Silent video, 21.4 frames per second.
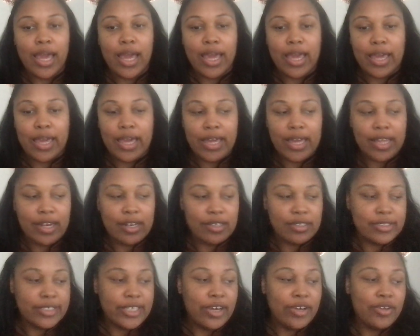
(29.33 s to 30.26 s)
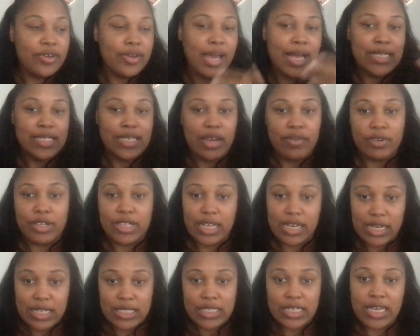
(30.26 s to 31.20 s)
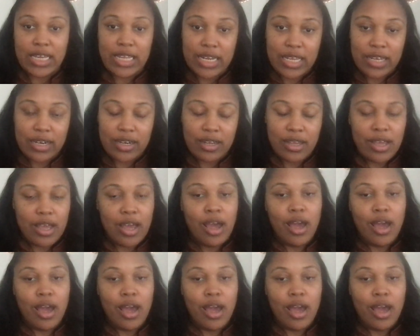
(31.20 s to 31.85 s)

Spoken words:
and tell you guys everything that's in it,